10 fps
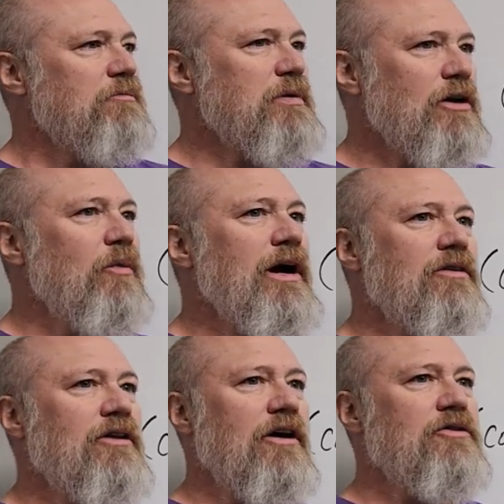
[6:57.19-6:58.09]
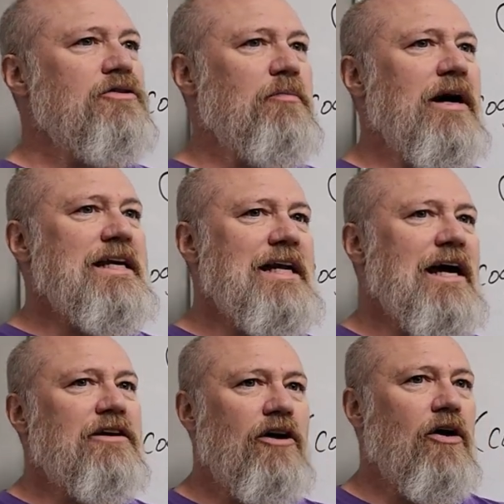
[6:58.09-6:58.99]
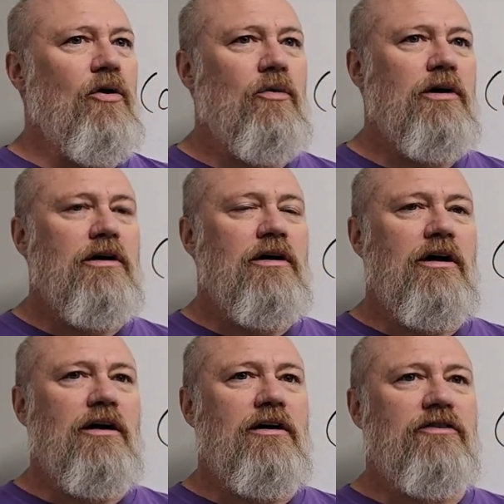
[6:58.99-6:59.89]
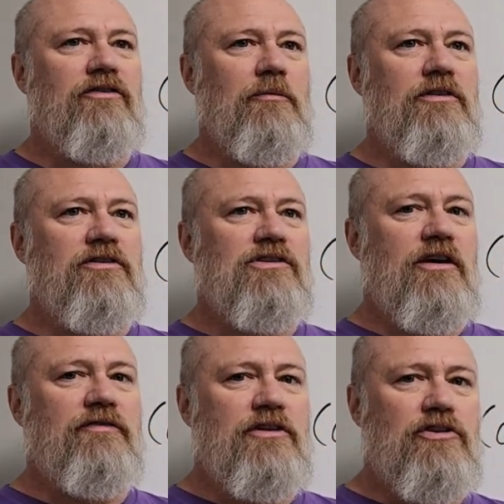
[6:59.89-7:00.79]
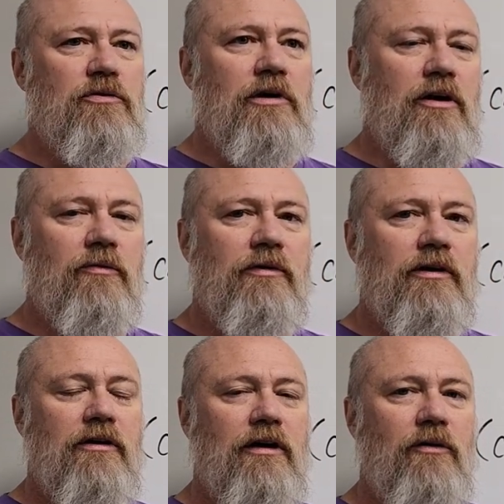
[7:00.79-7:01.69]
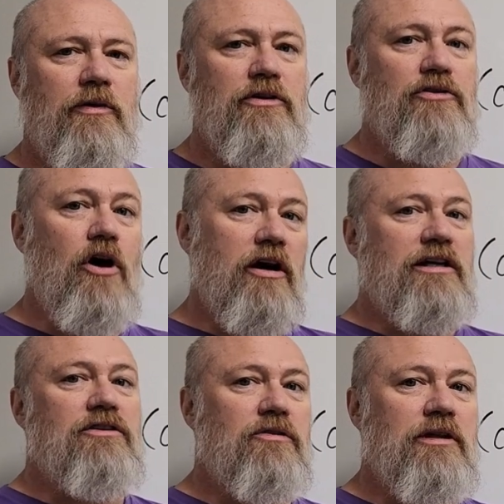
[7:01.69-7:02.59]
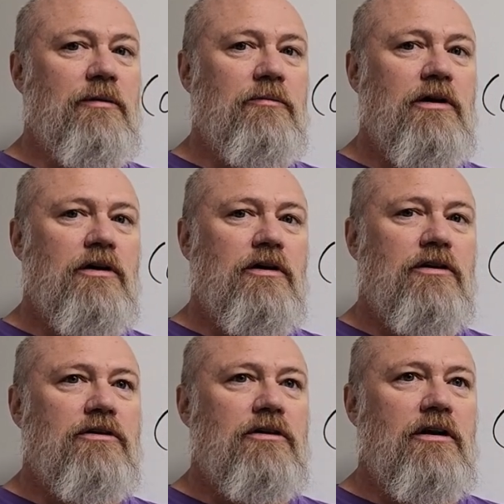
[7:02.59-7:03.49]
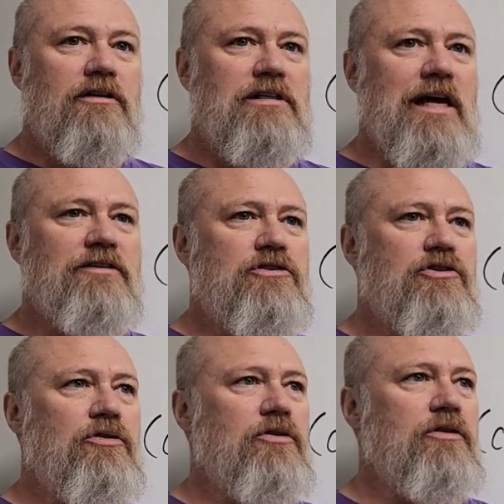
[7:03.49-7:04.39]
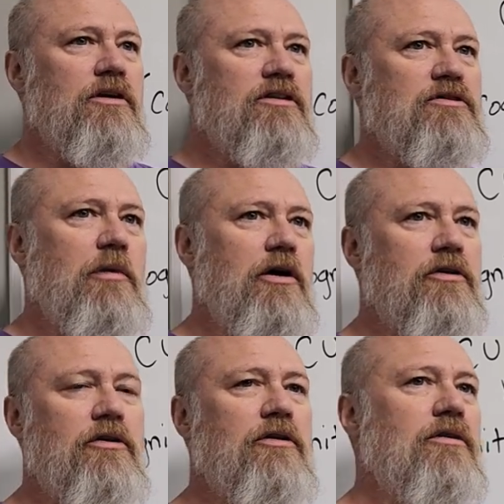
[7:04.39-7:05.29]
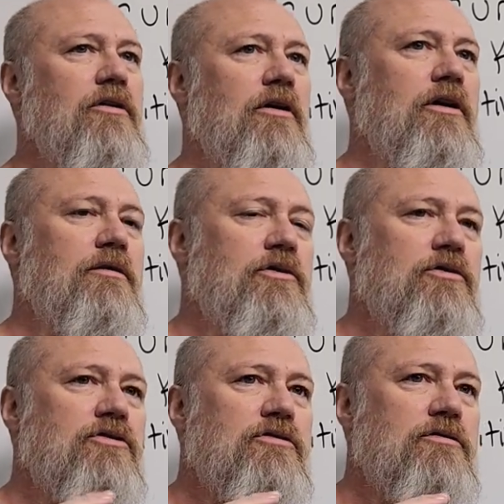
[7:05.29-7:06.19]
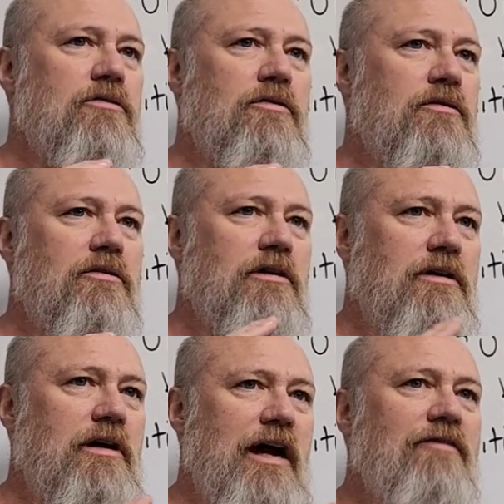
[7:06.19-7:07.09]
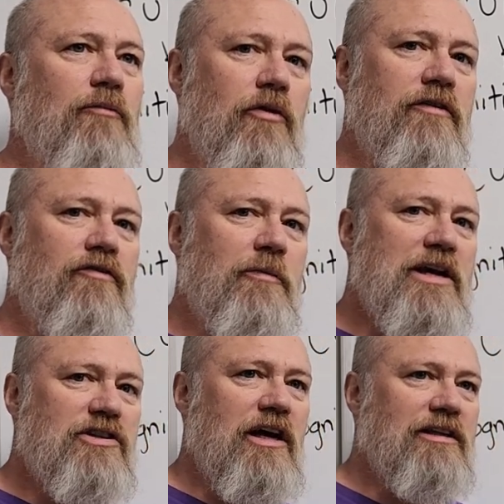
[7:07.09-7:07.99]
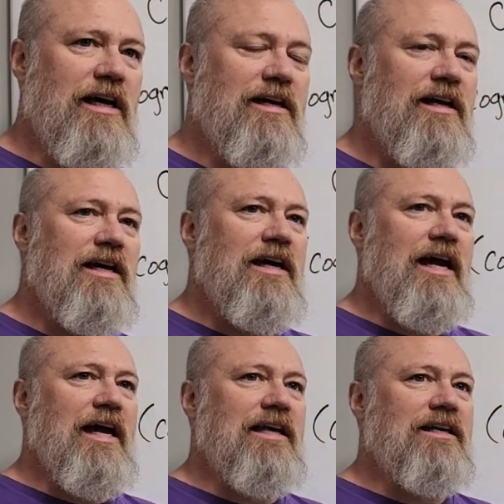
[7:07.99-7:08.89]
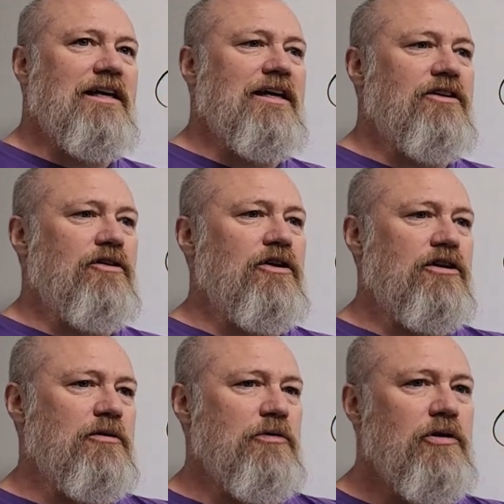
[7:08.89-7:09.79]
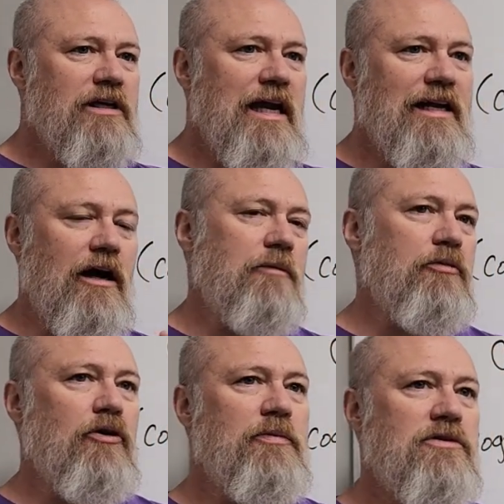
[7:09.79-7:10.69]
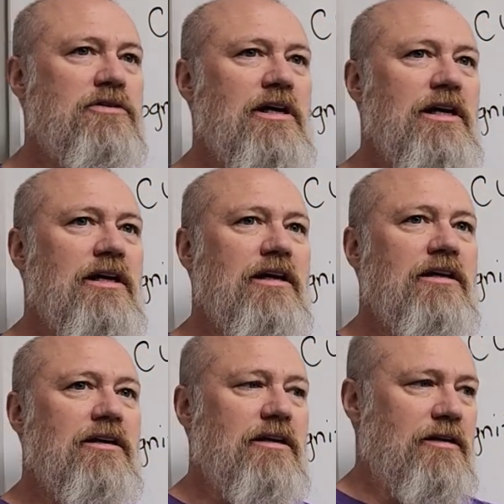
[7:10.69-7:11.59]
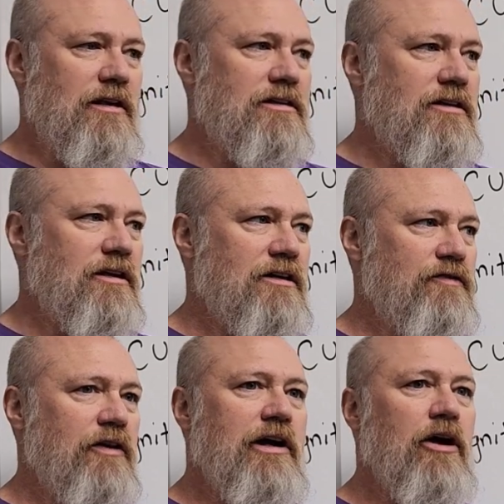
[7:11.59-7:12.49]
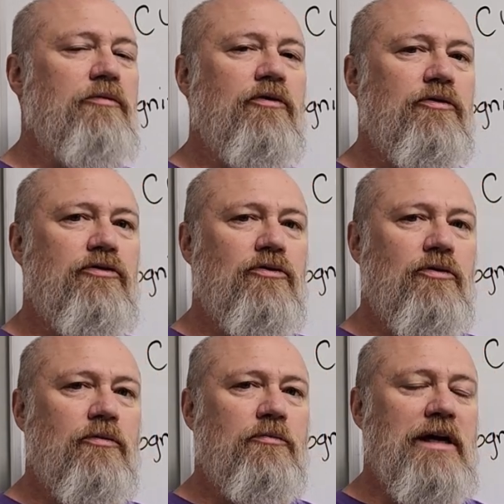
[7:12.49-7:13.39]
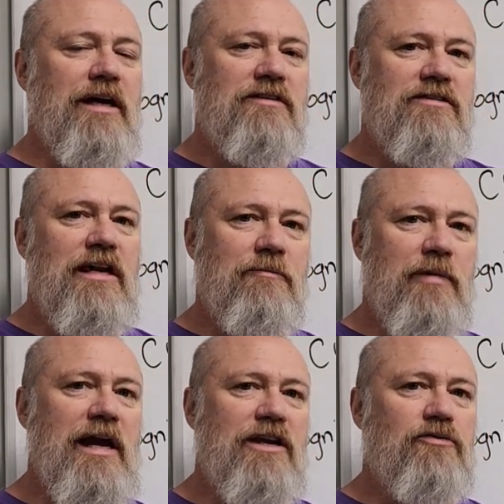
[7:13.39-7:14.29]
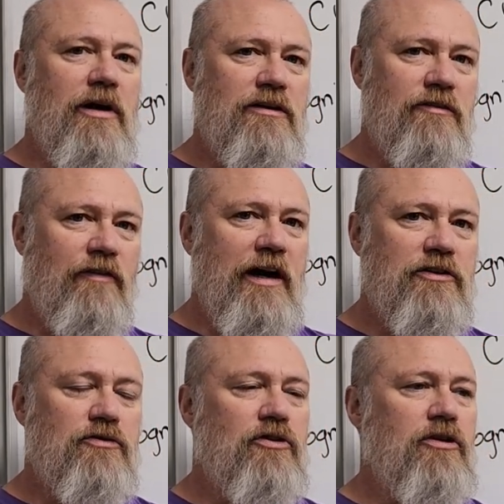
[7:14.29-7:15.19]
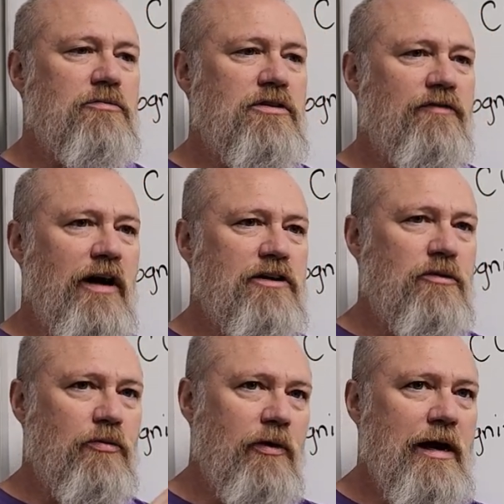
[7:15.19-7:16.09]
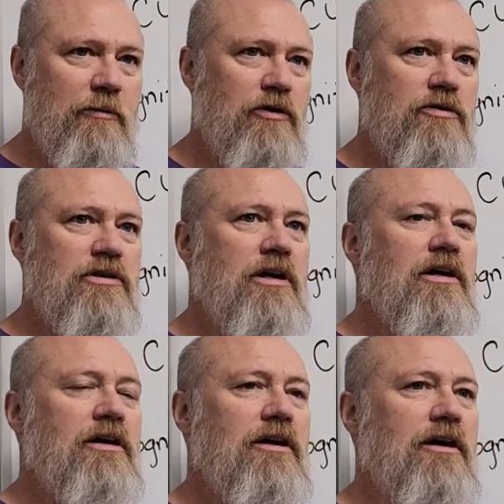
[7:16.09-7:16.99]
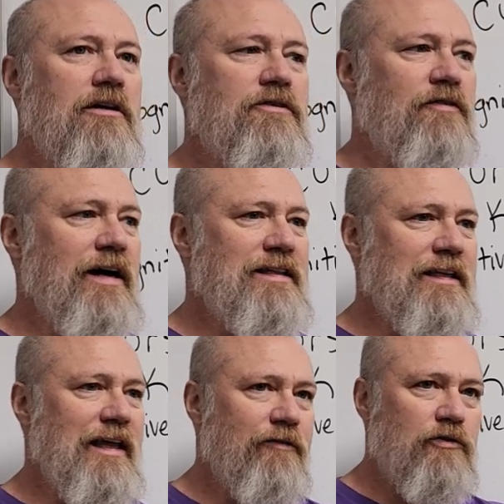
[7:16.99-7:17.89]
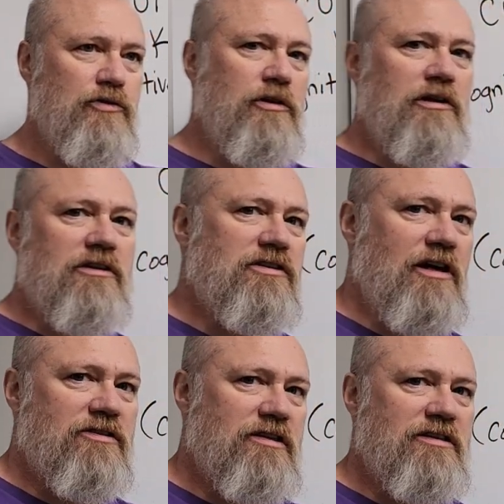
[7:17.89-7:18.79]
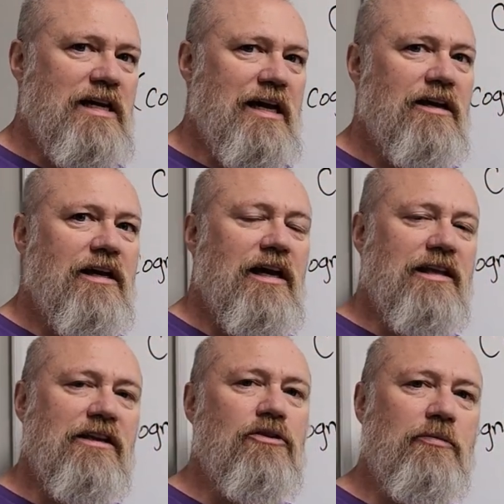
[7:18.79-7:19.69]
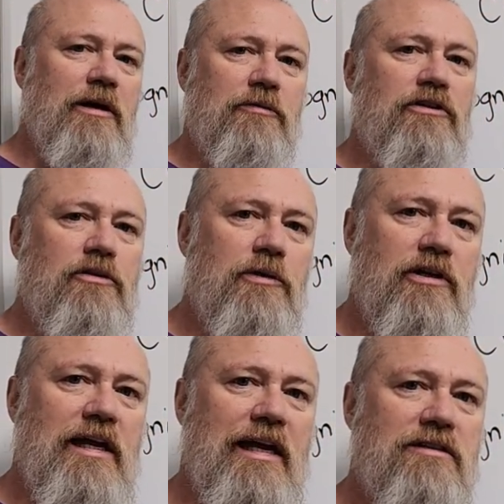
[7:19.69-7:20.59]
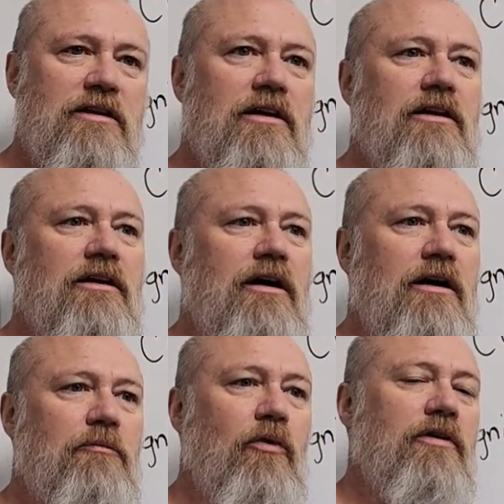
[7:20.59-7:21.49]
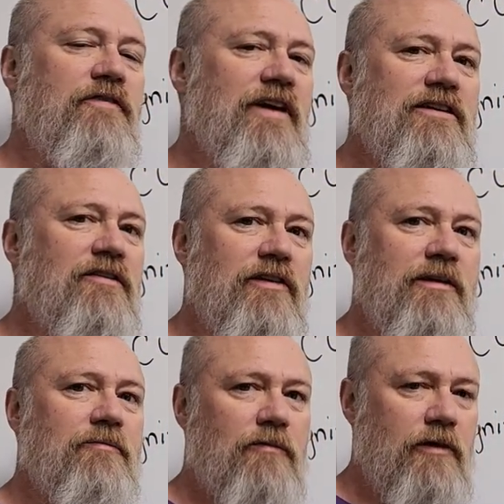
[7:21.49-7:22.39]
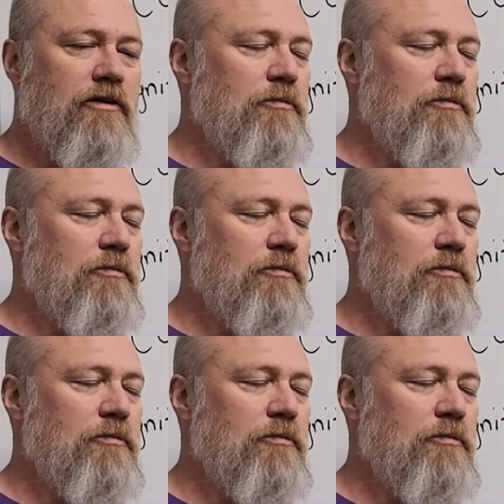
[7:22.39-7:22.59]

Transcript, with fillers: Be aware that others might not know uh, some of the stuff that you know uh, when you're talking to them. Uh, it's not that you're uh, smarter, uh, you just have more information on that, and it, you're going to communicate on purpose it uh, is very helpful to be on the same page, right? Define your terms, define your parameters, uh, define the levels you're going to discuss this at, and then you'll be able to communicate uh, more effectively. Right?